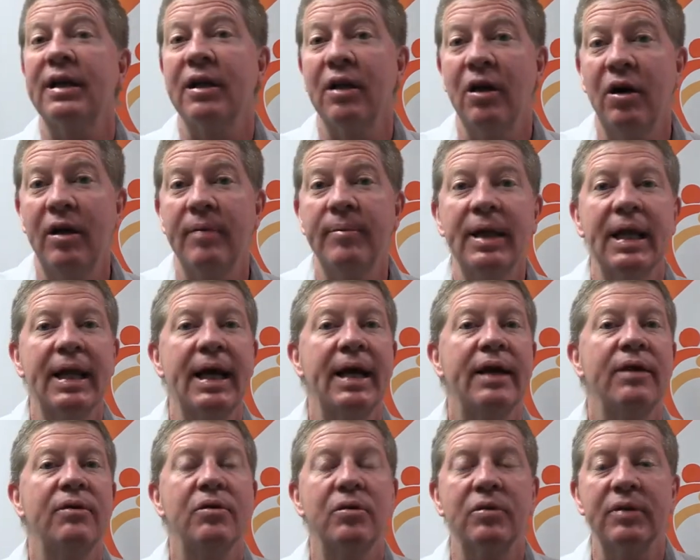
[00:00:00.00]
to climb a
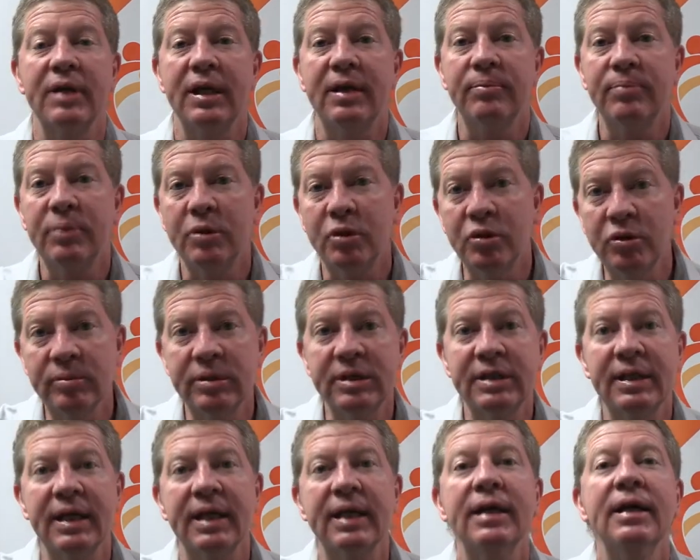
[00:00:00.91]
ladder or get a
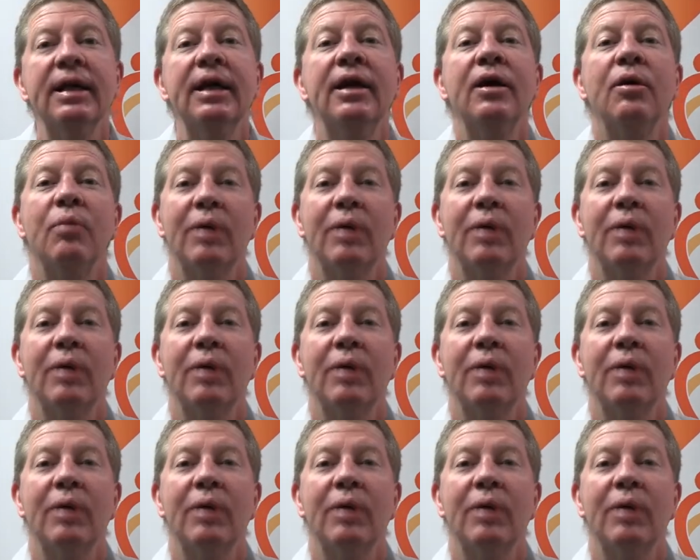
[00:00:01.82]
broomstick.